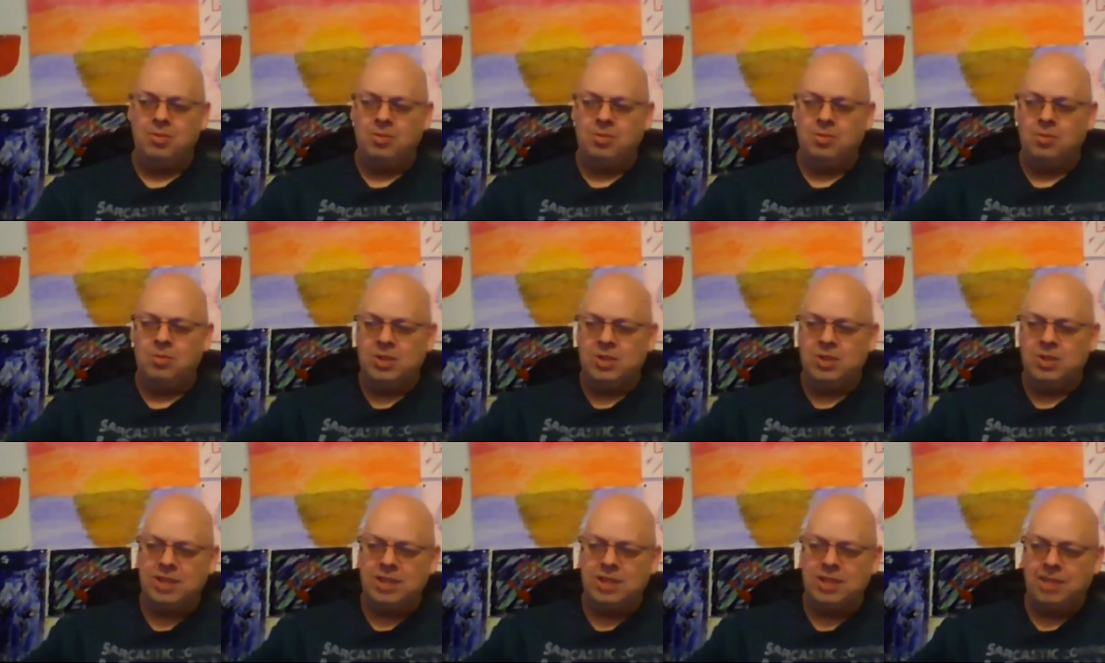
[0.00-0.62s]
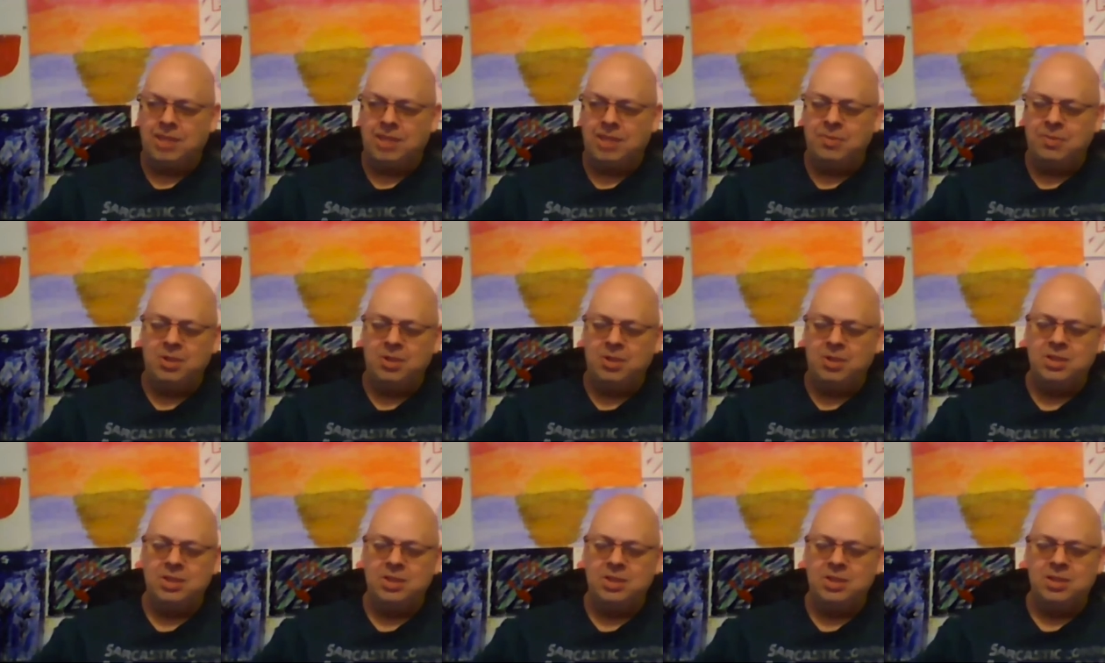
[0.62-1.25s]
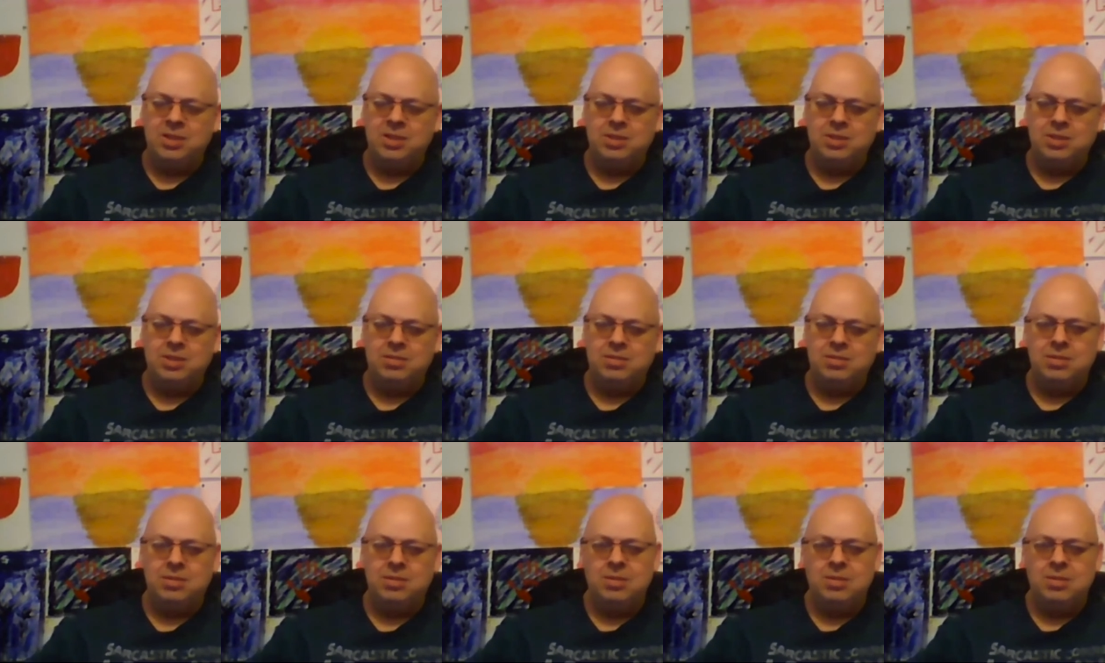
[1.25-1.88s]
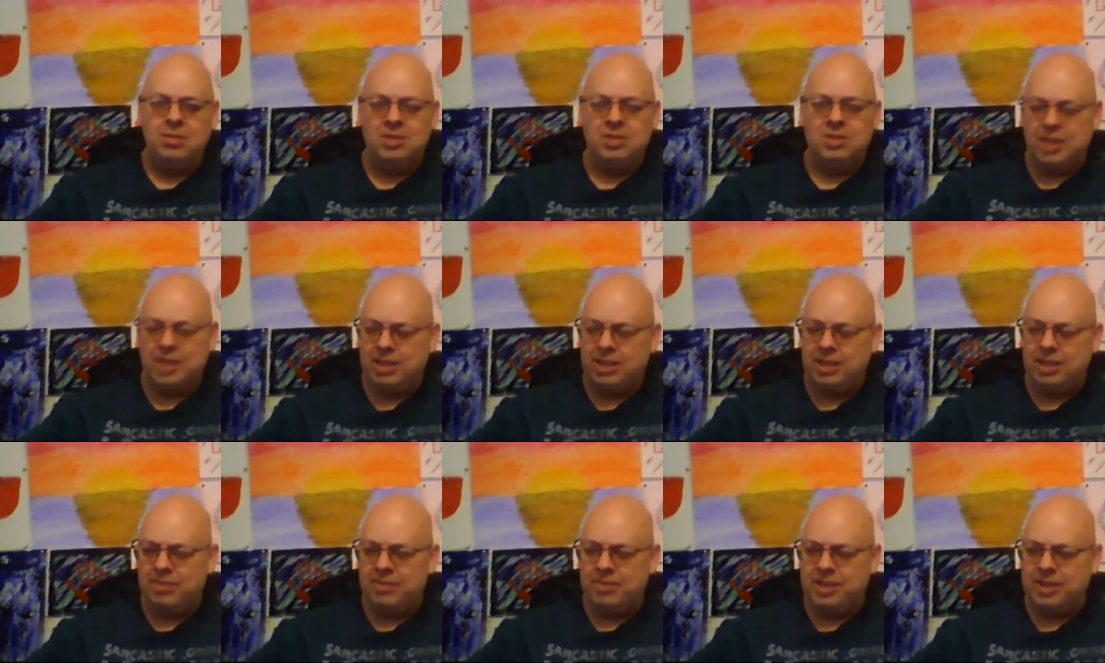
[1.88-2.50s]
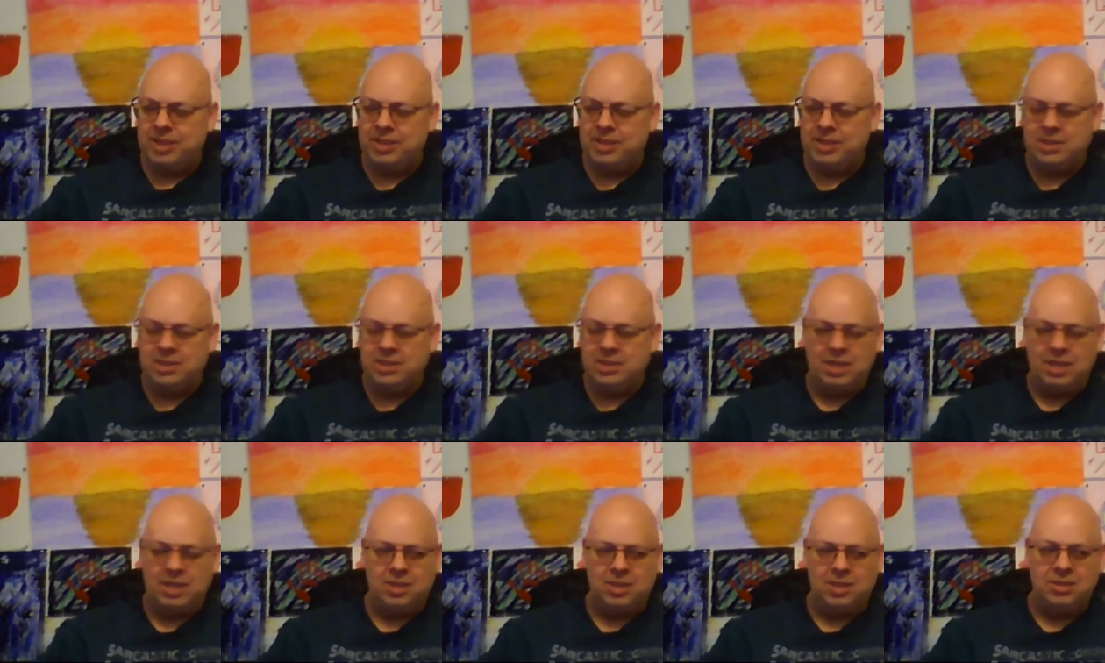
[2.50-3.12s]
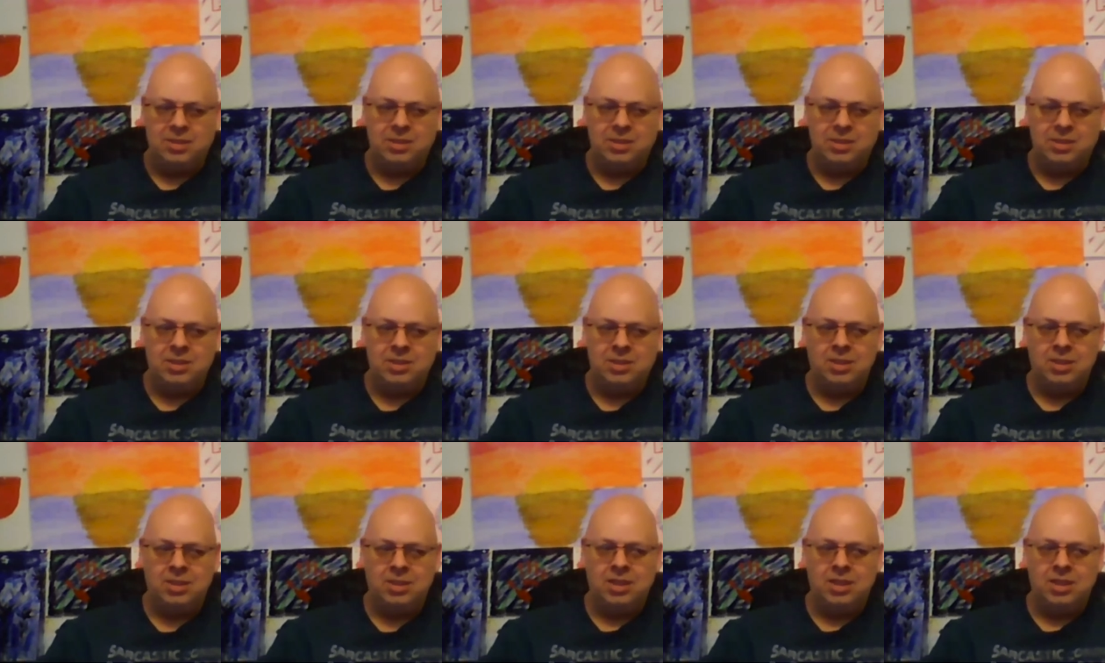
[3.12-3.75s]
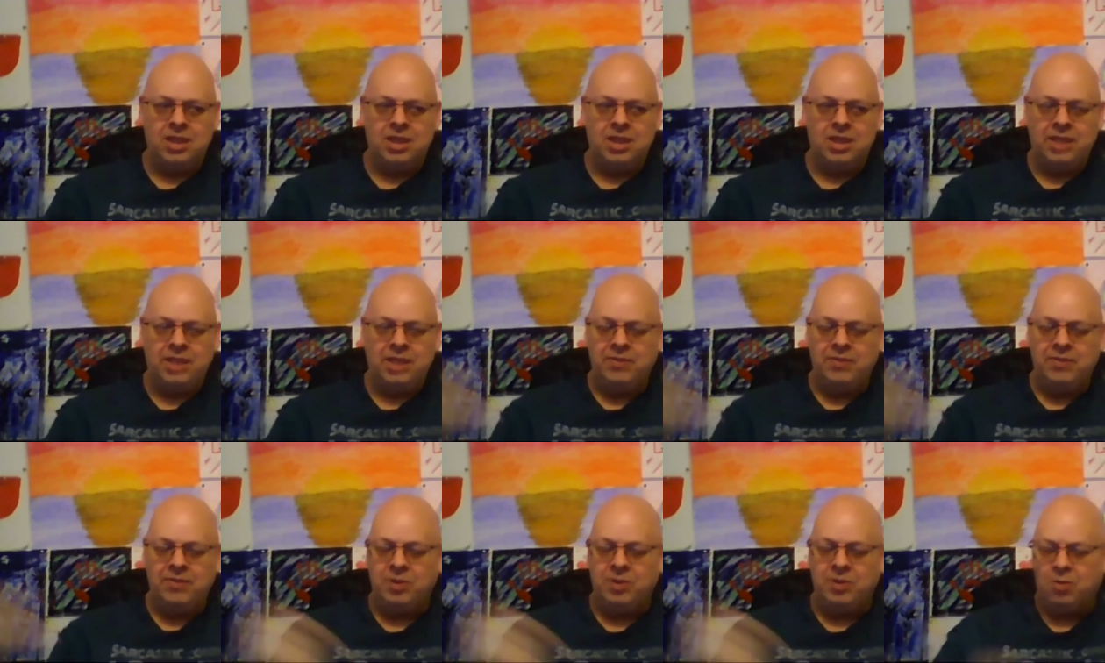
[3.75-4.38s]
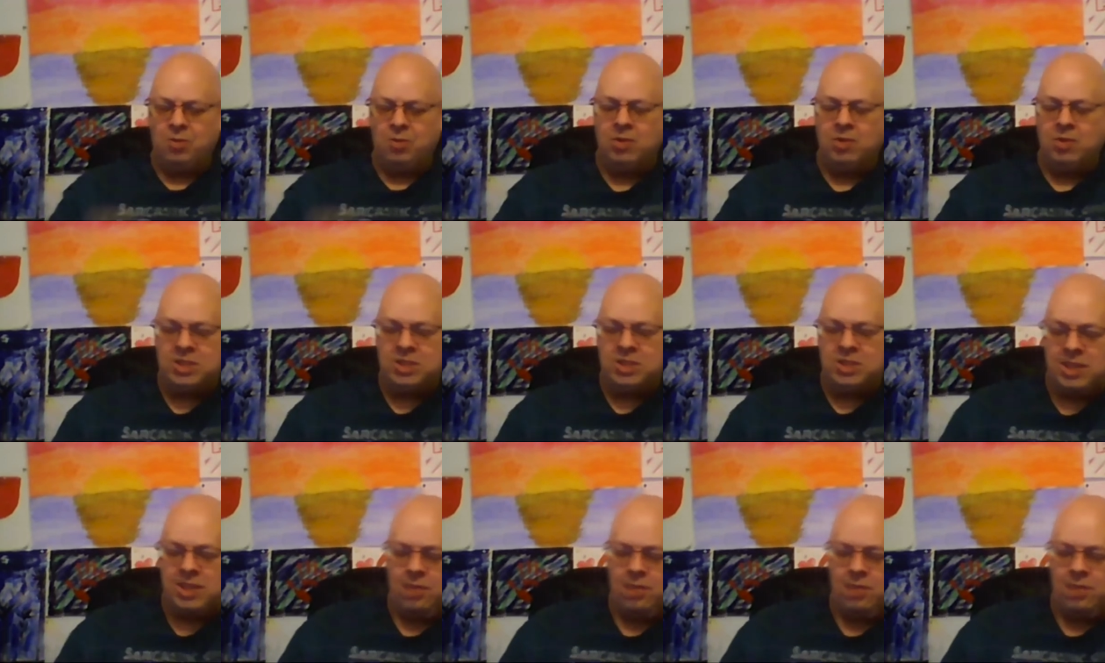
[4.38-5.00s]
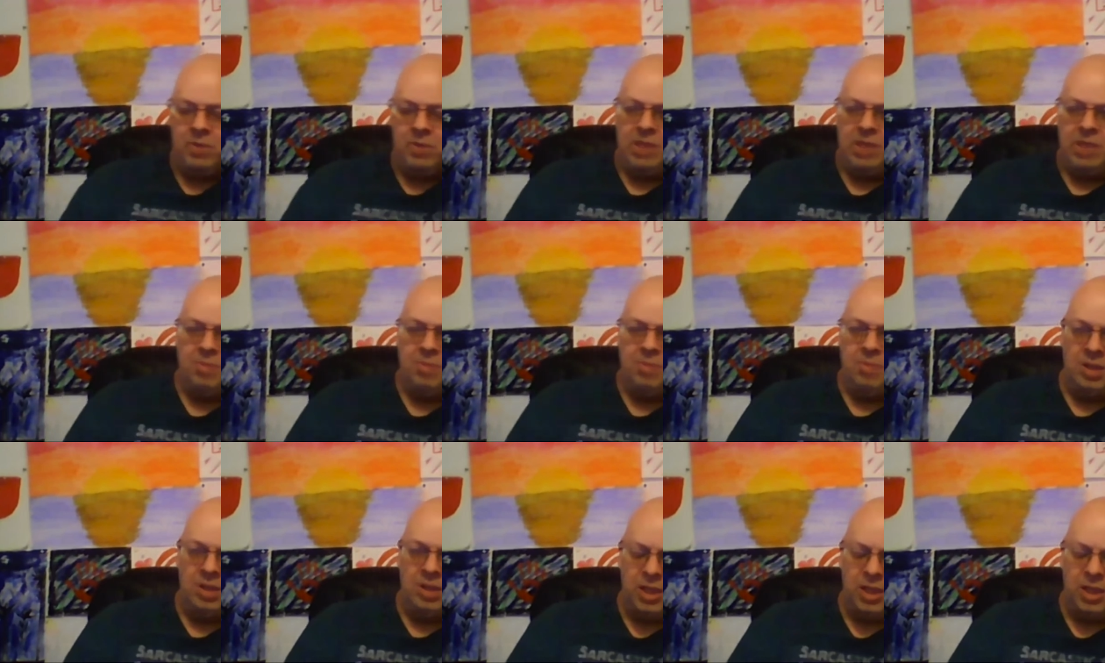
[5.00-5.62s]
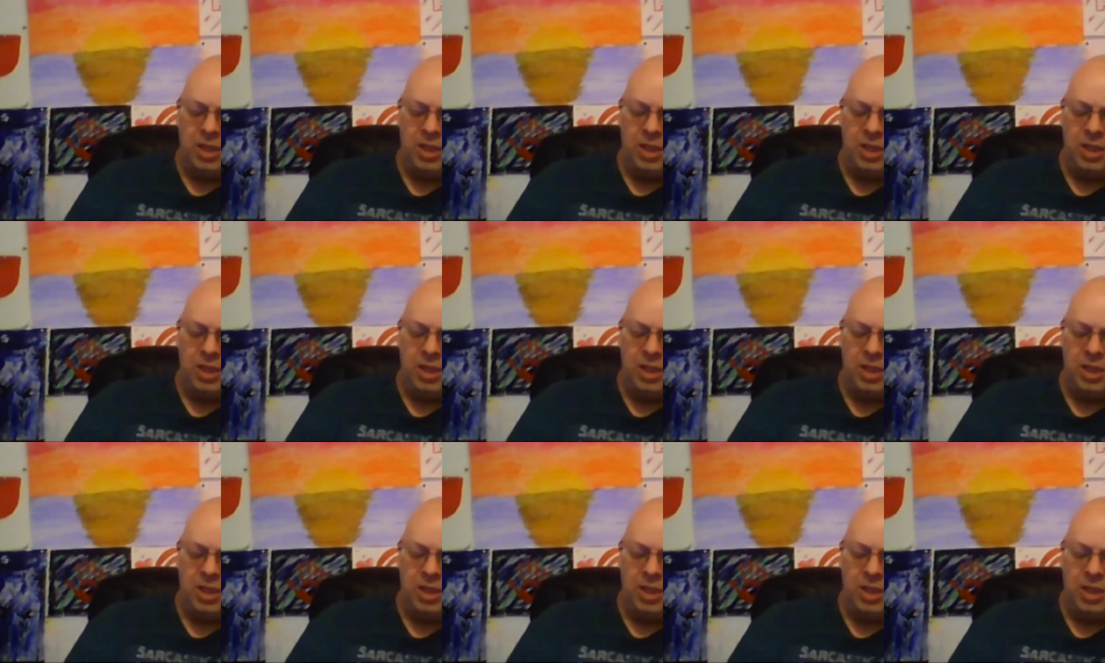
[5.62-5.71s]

what that person is saying makes sense, even though it's not what I believe.